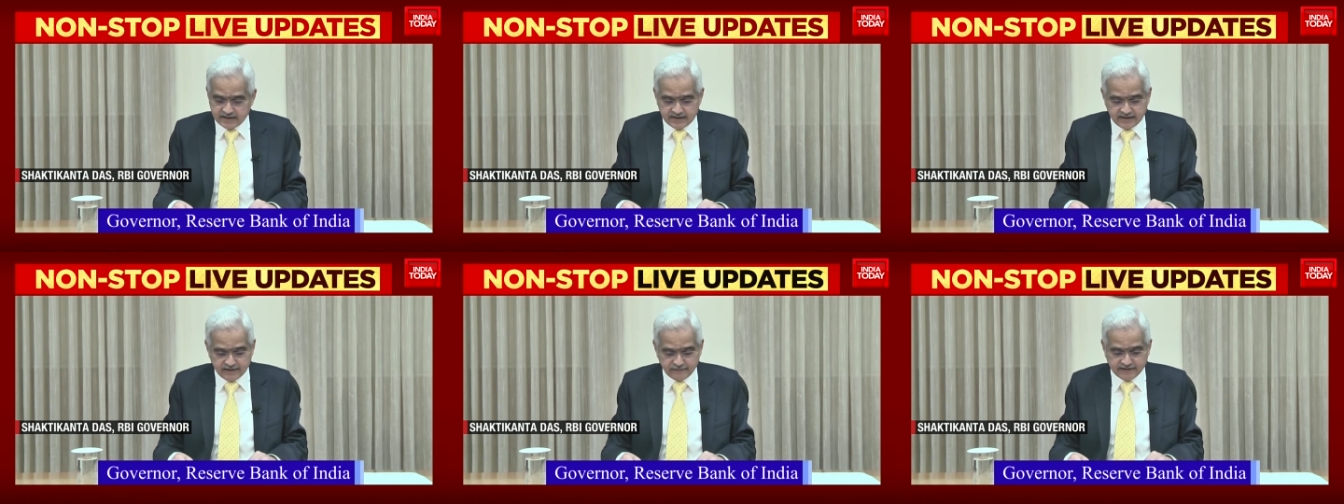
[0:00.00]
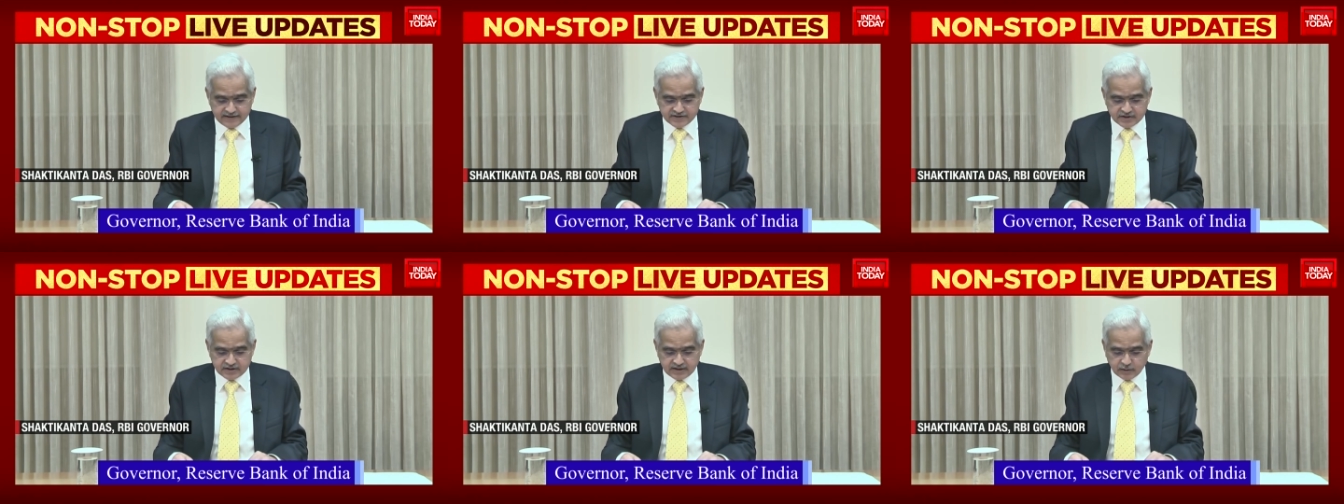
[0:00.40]

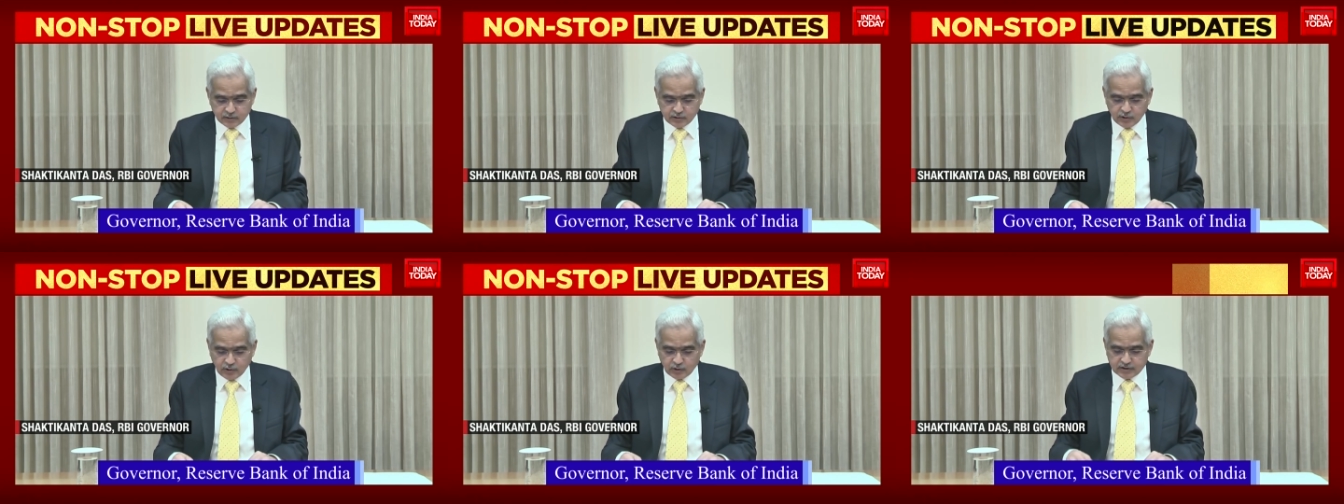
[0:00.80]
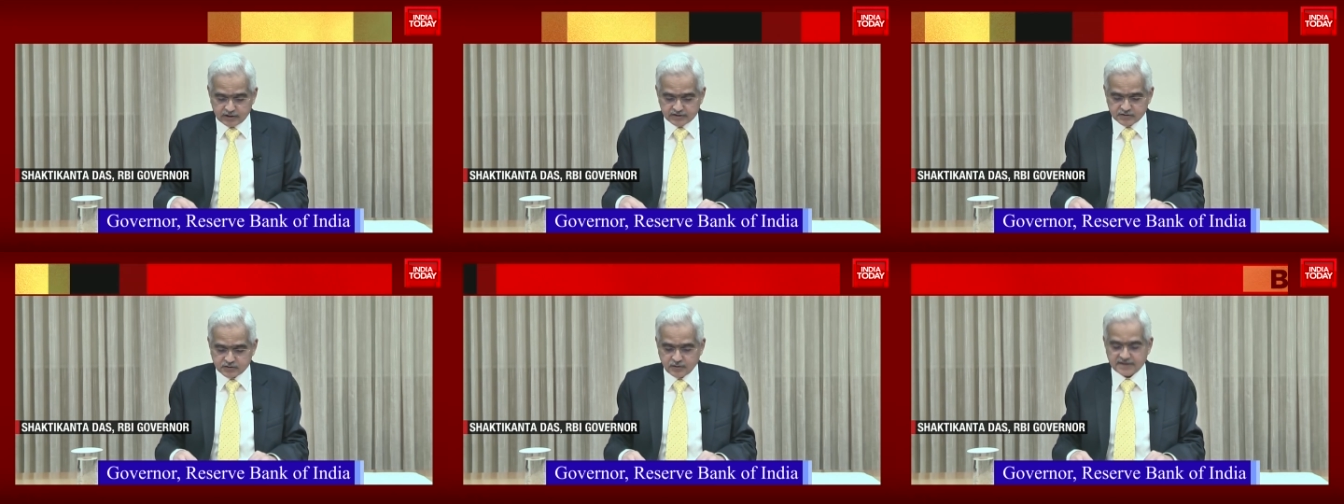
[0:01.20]
inflation outlook
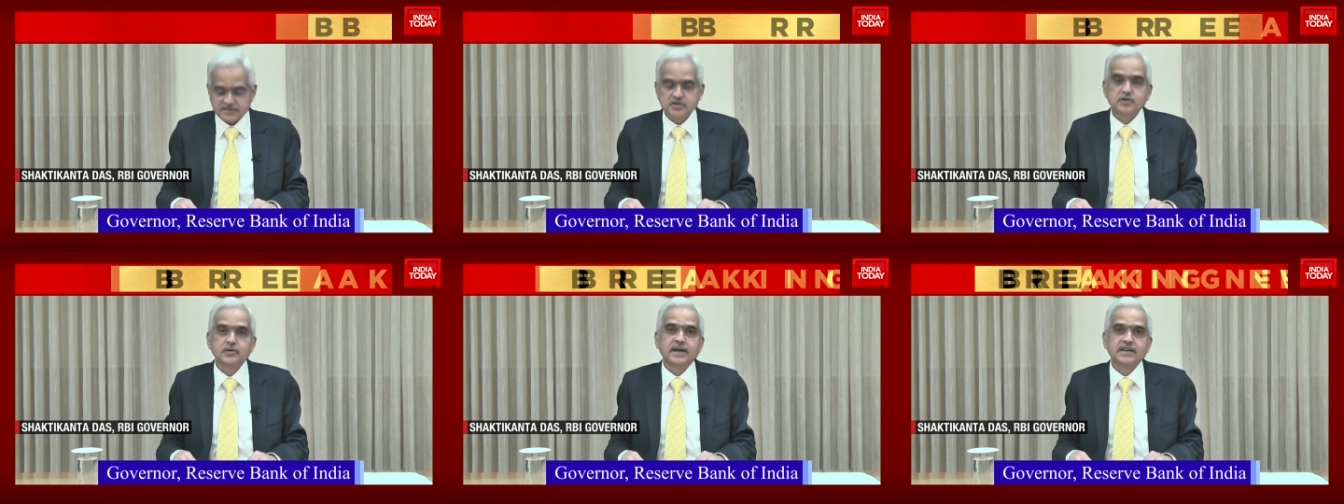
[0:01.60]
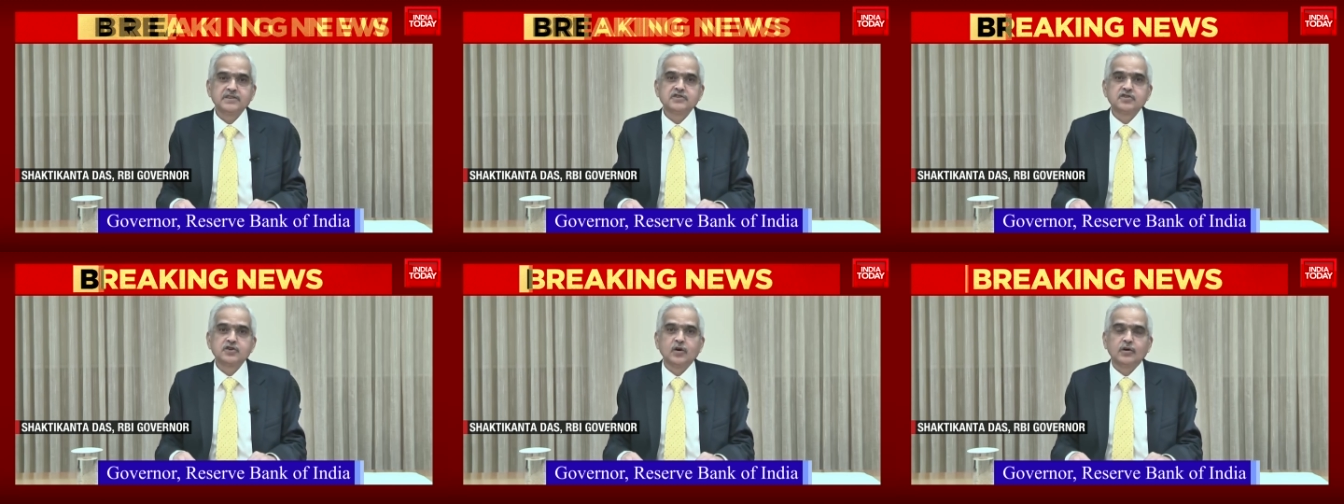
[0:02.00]
so as to
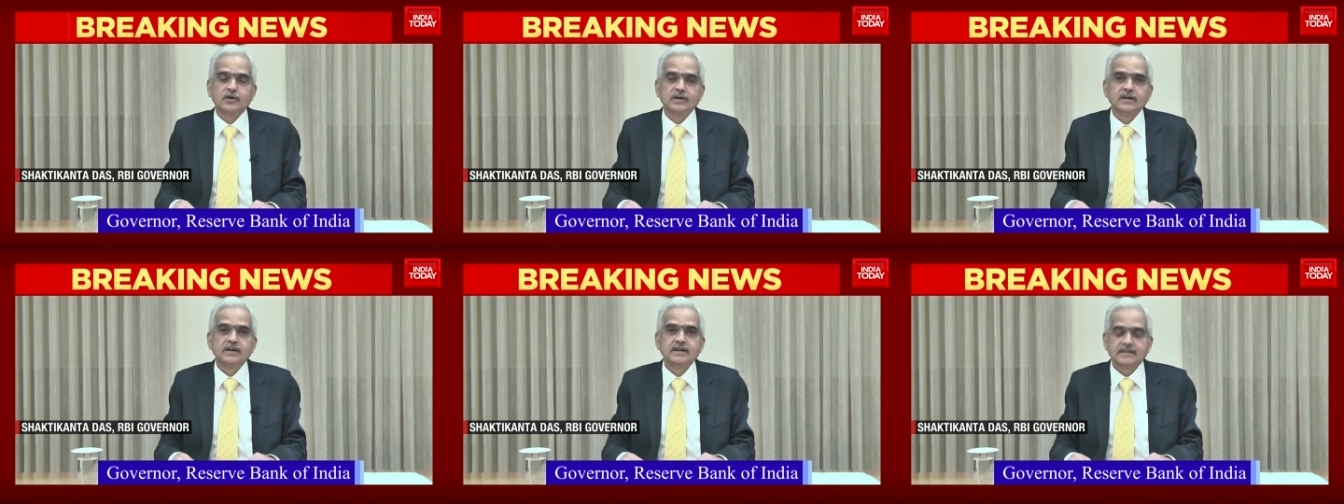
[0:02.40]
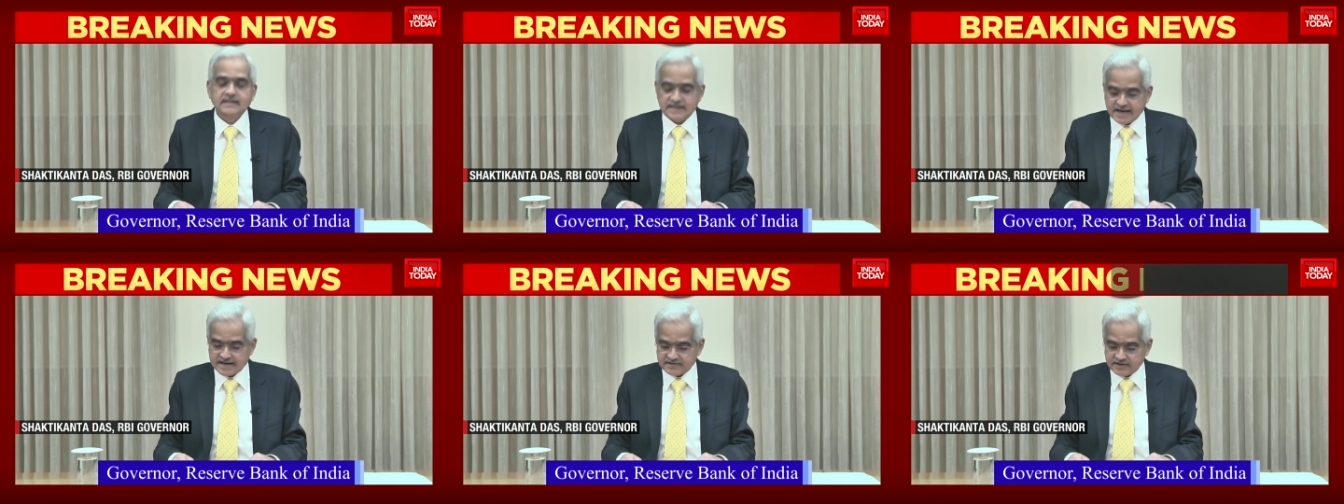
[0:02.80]
ensure
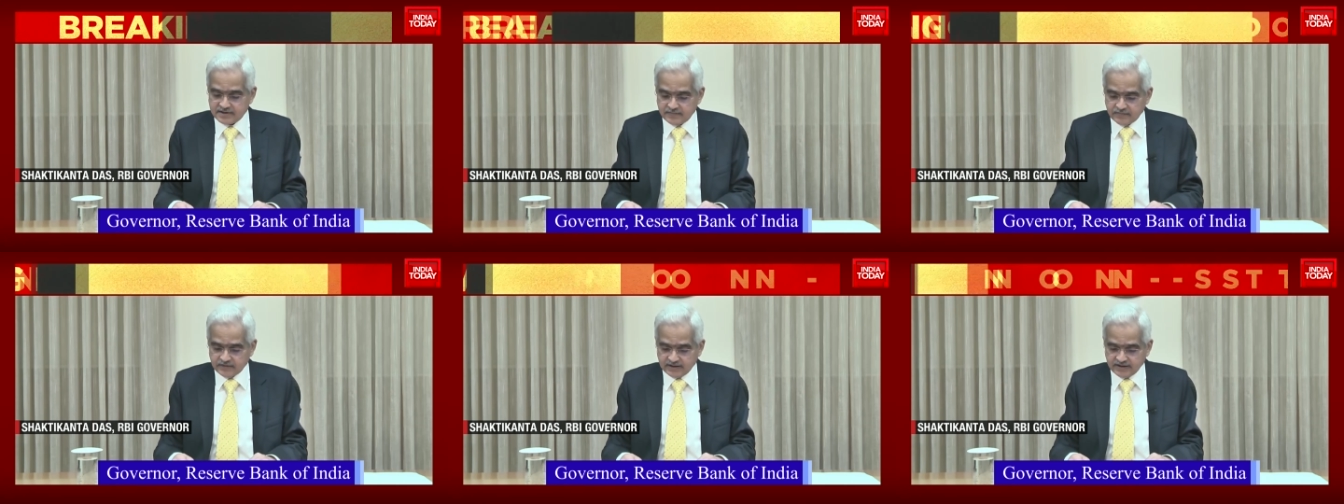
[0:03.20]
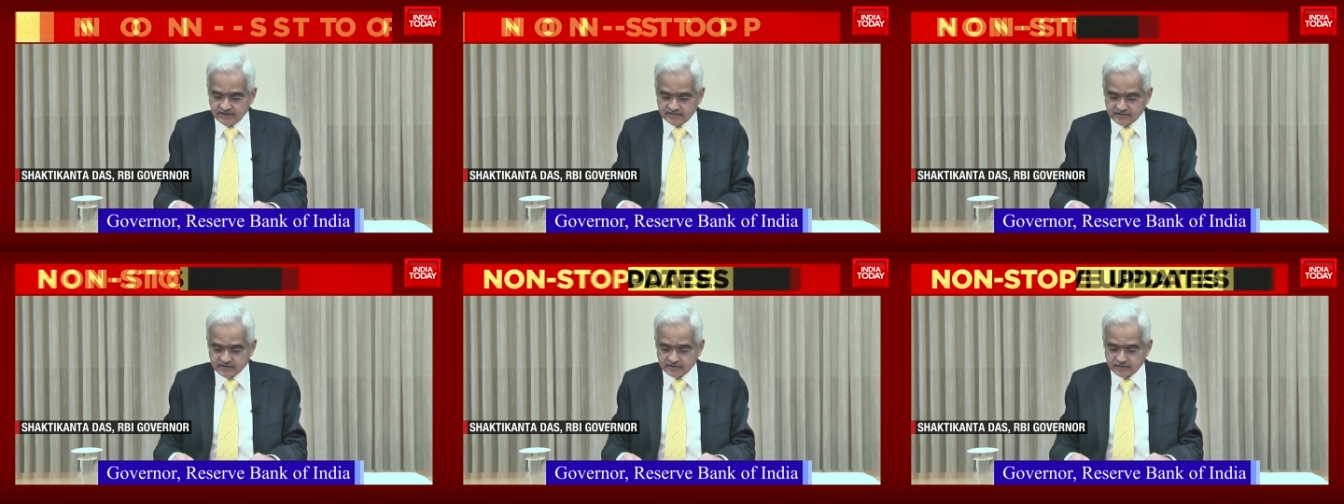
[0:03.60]
that
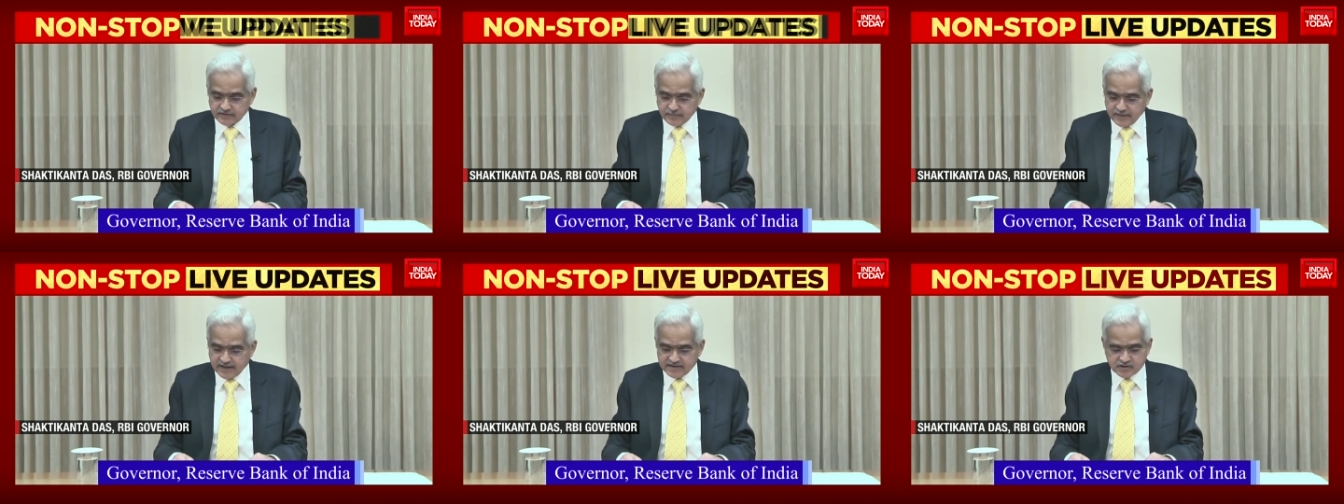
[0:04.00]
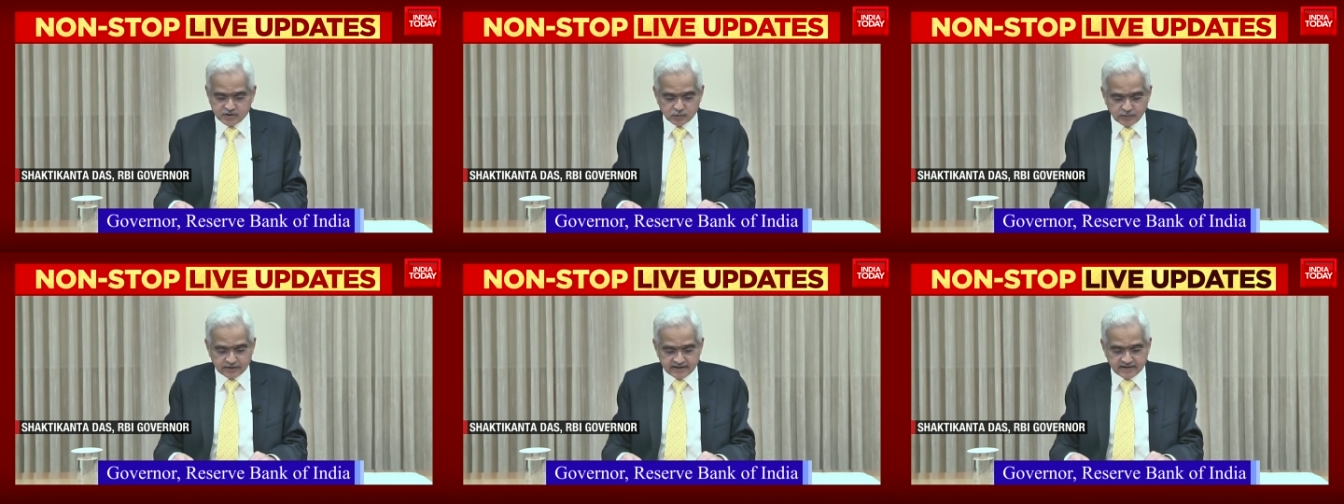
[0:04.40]
it remains
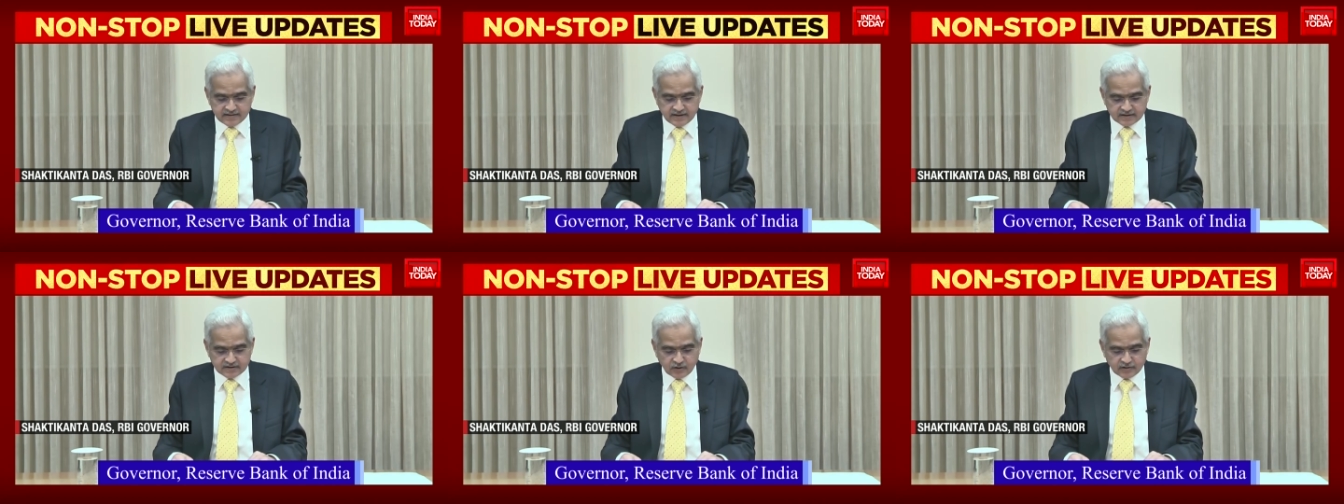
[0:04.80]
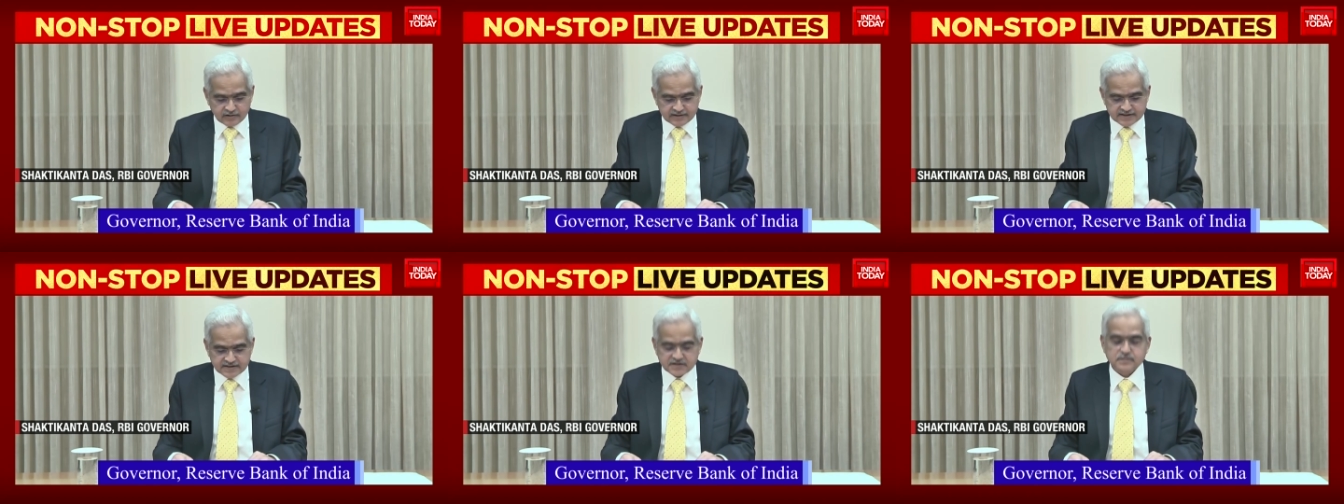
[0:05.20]
within the
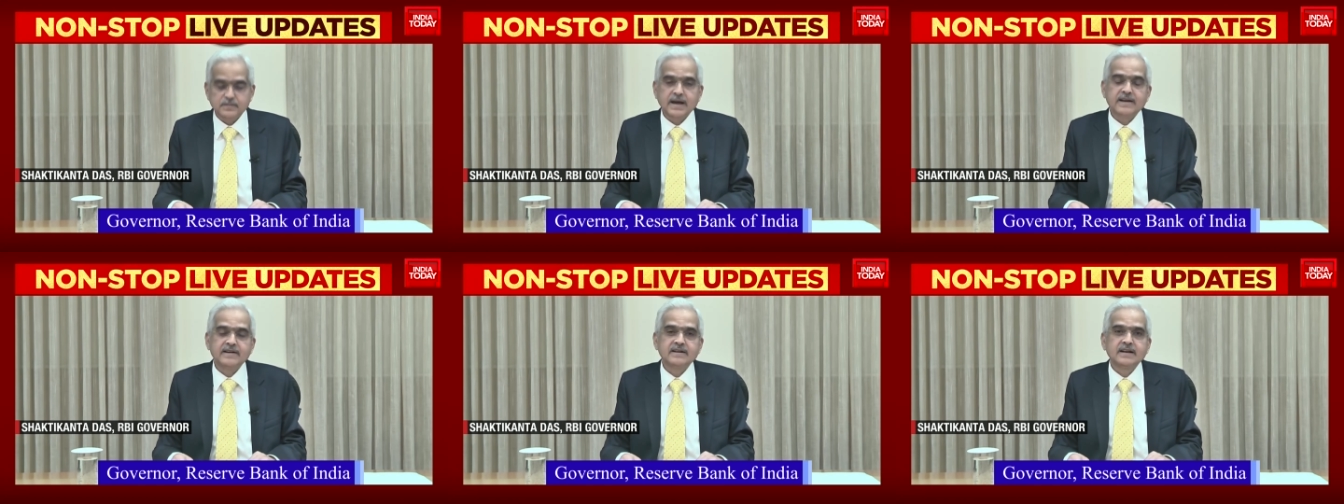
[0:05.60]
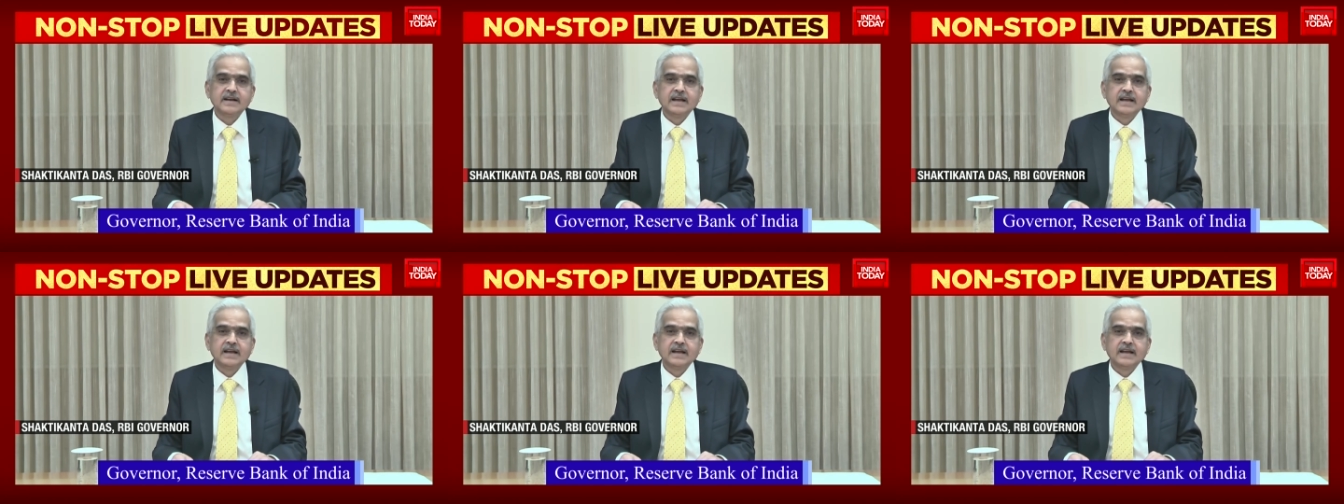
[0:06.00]
tolerance band